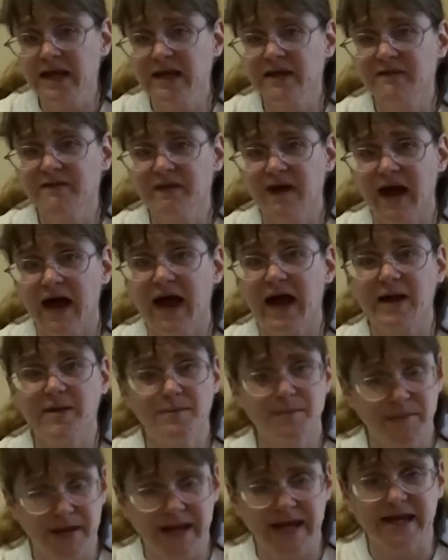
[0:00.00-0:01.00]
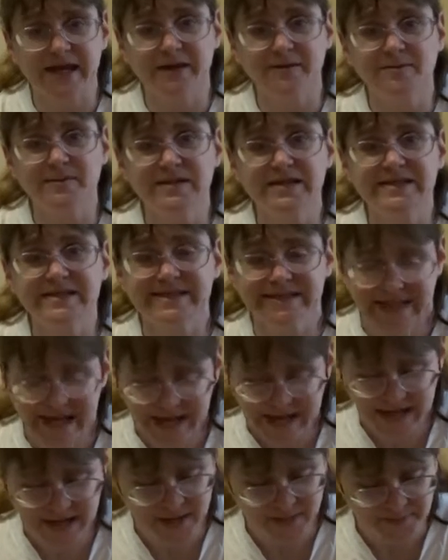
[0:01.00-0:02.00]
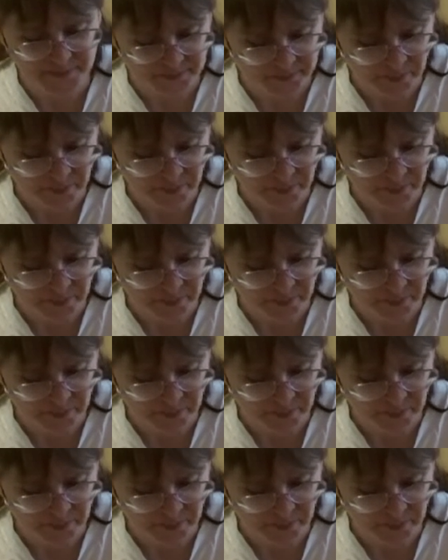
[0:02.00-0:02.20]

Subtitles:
if I make a mistake."